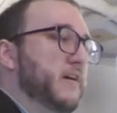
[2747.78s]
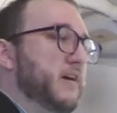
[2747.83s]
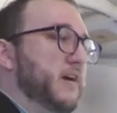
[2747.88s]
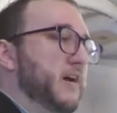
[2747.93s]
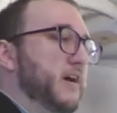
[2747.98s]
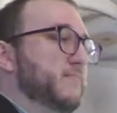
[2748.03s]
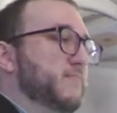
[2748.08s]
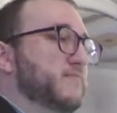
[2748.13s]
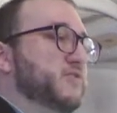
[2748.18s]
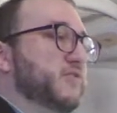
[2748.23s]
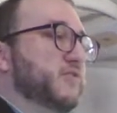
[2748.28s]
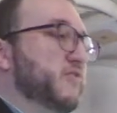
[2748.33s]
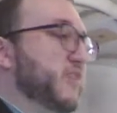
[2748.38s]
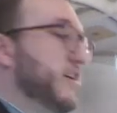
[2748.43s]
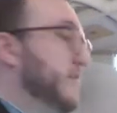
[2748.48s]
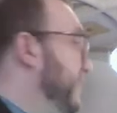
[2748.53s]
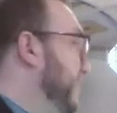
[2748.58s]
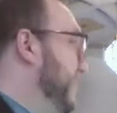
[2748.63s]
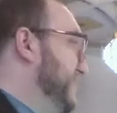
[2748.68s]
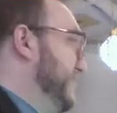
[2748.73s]
Um, so a
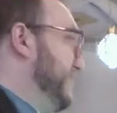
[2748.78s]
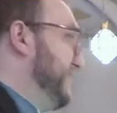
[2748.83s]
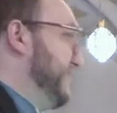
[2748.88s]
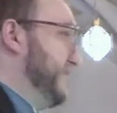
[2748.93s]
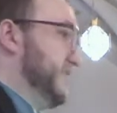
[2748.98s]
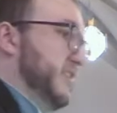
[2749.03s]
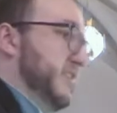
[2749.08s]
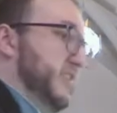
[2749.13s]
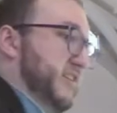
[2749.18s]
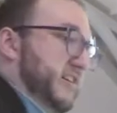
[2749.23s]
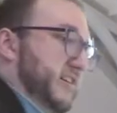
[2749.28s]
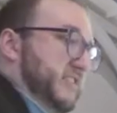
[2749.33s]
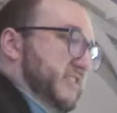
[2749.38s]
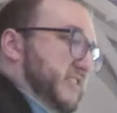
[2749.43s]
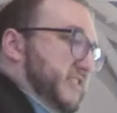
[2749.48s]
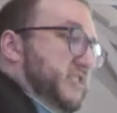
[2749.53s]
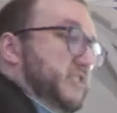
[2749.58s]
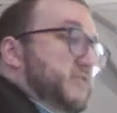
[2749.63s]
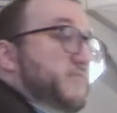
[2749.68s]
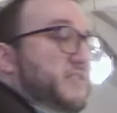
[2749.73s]
great place to start is
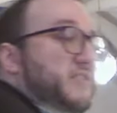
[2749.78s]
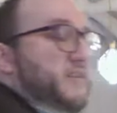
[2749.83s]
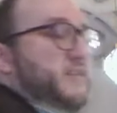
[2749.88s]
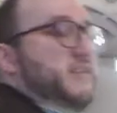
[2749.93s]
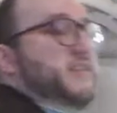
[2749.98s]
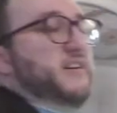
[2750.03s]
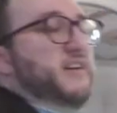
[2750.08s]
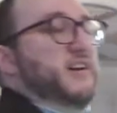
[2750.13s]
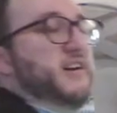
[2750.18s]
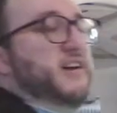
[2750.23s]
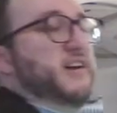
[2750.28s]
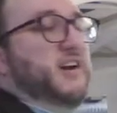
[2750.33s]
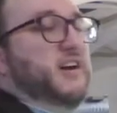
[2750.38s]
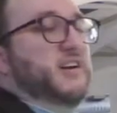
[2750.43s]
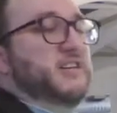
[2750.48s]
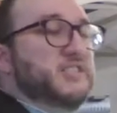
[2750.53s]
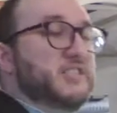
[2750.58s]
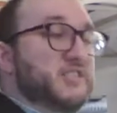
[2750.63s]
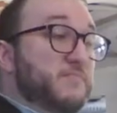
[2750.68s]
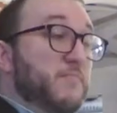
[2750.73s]
just with a, a, a
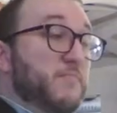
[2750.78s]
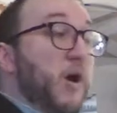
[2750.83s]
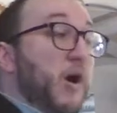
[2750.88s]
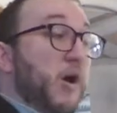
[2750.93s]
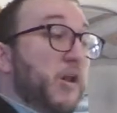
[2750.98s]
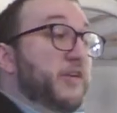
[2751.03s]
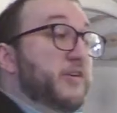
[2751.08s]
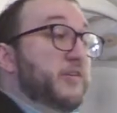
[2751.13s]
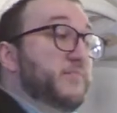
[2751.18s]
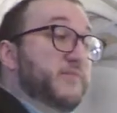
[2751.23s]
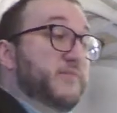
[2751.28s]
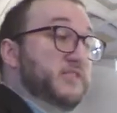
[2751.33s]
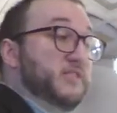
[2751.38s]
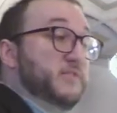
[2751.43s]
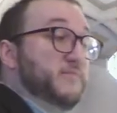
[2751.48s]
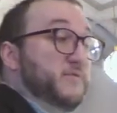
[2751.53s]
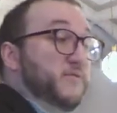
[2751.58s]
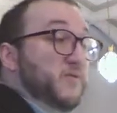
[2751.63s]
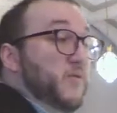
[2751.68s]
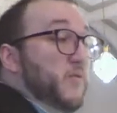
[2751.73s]
smaller
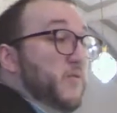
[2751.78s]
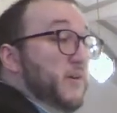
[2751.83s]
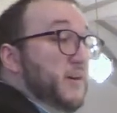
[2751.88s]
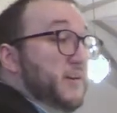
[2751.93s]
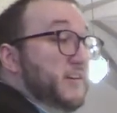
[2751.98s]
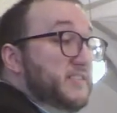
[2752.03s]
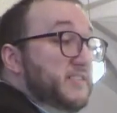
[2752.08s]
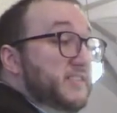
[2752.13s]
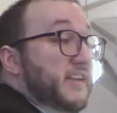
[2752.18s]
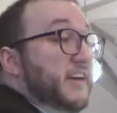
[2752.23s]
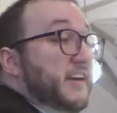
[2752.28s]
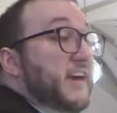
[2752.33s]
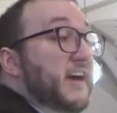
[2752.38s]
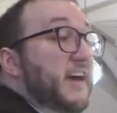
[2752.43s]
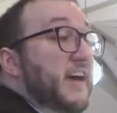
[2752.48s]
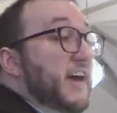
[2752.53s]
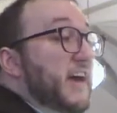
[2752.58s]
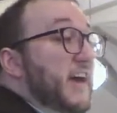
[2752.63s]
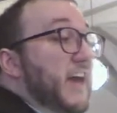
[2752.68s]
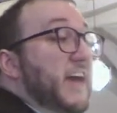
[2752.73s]
principal chorus, like
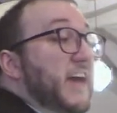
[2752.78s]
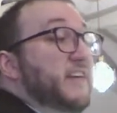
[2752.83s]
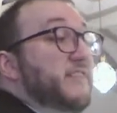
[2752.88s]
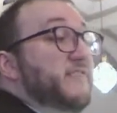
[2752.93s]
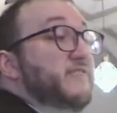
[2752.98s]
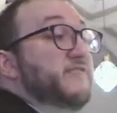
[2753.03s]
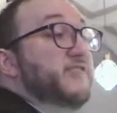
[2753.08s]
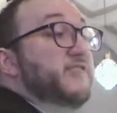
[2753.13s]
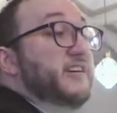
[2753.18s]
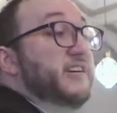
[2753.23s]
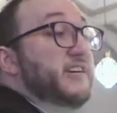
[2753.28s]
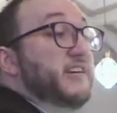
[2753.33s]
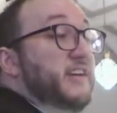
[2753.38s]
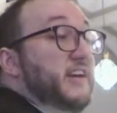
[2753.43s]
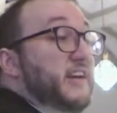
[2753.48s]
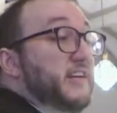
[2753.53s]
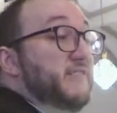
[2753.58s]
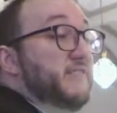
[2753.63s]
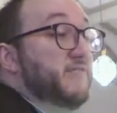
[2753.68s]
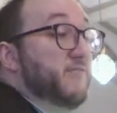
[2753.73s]
eight foot
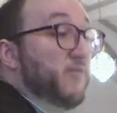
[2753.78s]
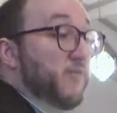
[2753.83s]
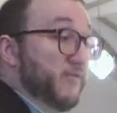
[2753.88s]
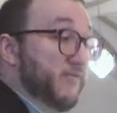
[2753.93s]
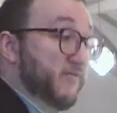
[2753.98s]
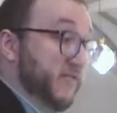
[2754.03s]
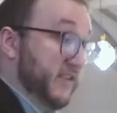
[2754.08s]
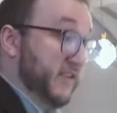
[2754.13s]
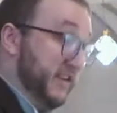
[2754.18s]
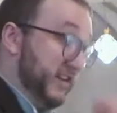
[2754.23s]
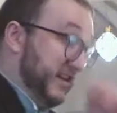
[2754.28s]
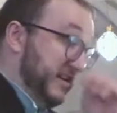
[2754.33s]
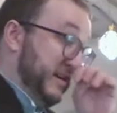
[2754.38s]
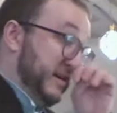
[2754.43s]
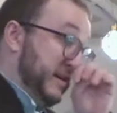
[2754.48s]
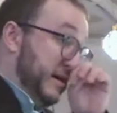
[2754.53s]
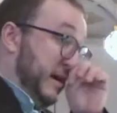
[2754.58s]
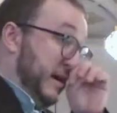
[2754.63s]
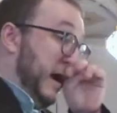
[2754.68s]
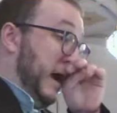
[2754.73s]
and four foot
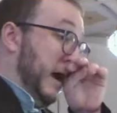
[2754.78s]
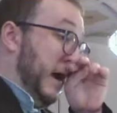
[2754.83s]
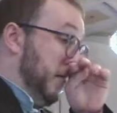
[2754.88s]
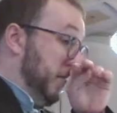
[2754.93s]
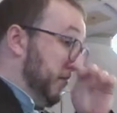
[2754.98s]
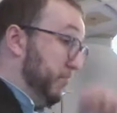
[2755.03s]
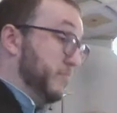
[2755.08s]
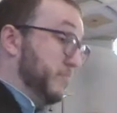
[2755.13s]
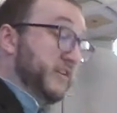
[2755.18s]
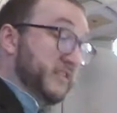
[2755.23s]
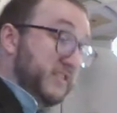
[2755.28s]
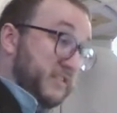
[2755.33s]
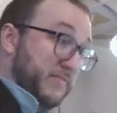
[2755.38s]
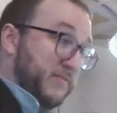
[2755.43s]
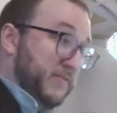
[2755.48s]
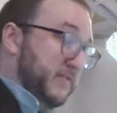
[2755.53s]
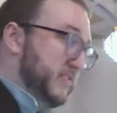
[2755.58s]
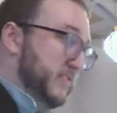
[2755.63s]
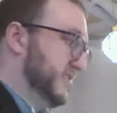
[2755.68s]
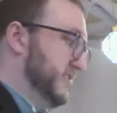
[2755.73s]
um,
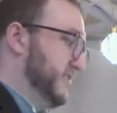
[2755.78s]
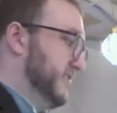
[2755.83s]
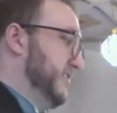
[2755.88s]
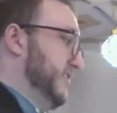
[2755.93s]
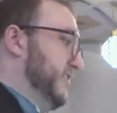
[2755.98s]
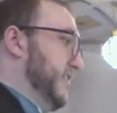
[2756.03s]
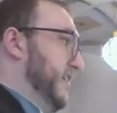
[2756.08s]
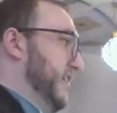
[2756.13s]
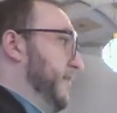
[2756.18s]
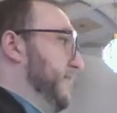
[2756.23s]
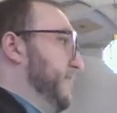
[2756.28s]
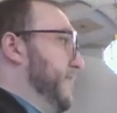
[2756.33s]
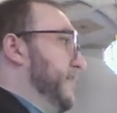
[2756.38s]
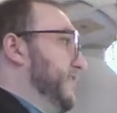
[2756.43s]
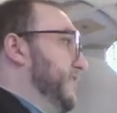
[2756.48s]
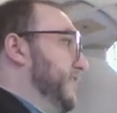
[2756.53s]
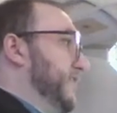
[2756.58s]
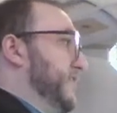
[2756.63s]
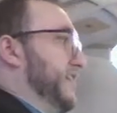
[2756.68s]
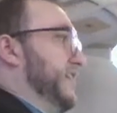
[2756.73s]
principals, um, and
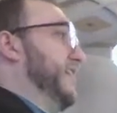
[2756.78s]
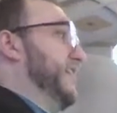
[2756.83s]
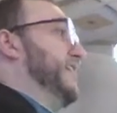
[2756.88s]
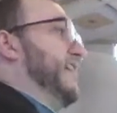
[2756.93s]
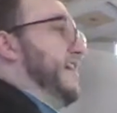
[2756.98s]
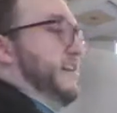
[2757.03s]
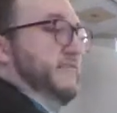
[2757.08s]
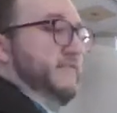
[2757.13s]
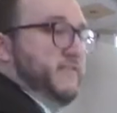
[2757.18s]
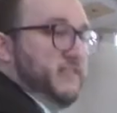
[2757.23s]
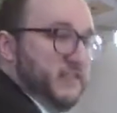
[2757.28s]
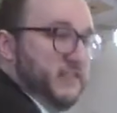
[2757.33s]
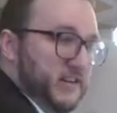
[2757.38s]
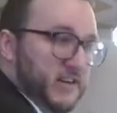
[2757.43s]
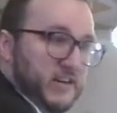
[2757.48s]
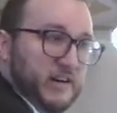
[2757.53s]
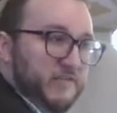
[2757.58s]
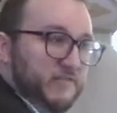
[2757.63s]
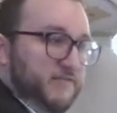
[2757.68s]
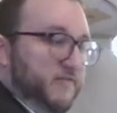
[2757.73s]
you can get kind of
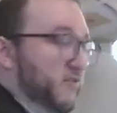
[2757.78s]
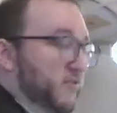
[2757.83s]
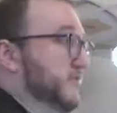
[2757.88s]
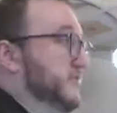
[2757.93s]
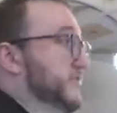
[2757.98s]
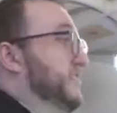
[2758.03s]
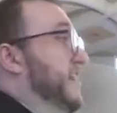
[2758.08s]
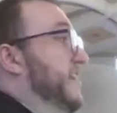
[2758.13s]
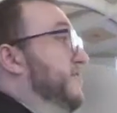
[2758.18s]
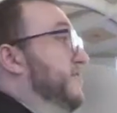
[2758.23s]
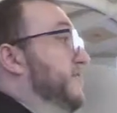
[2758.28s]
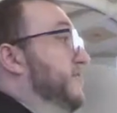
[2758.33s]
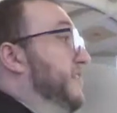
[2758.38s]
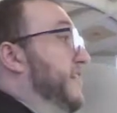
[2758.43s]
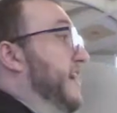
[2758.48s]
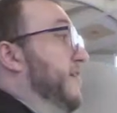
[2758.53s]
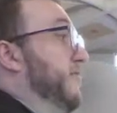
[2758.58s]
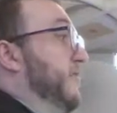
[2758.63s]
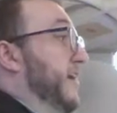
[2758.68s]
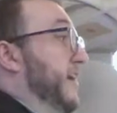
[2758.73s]
a, a full sound
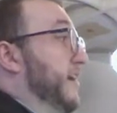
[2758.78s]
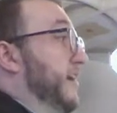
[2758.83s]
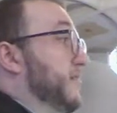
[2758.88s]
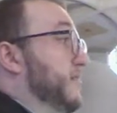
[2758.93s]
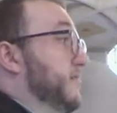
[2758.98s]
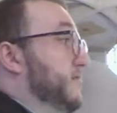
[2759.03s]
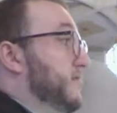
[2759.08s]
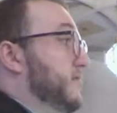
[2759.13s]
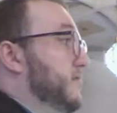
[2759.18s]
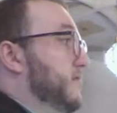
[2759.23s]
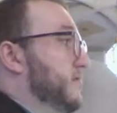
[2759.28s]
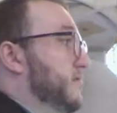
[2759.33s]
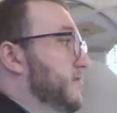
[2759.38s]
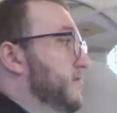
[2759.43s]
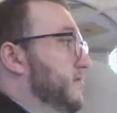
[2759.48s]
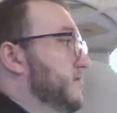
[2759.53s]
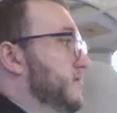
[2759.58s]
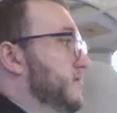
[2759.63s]
that way.